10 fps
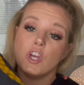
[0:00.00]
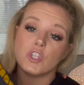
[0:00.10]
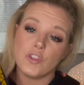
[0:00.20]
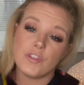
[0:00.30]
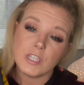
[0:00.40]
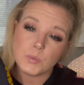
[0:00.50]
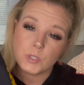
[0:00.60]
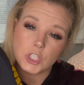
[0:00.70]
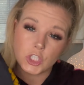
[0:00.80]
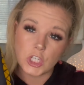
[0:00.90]
So this was
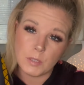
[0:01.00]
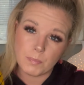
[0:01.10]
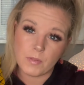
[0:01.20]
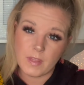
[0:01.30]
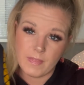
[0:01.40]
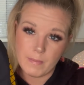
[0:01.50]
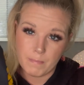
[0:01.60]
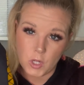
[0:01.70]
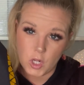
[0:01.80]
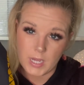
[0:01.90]
cheaper than the
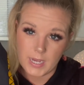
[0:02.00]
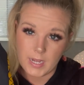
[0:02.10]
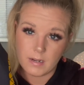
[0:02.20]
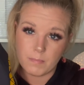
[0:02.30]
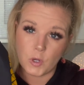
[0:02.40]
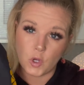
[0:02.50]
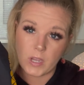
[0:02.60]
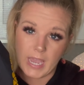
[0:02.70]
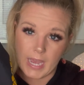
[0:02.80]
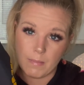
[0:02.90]
ball hat, ball
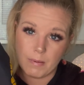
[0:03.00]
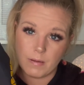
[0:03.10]
cap.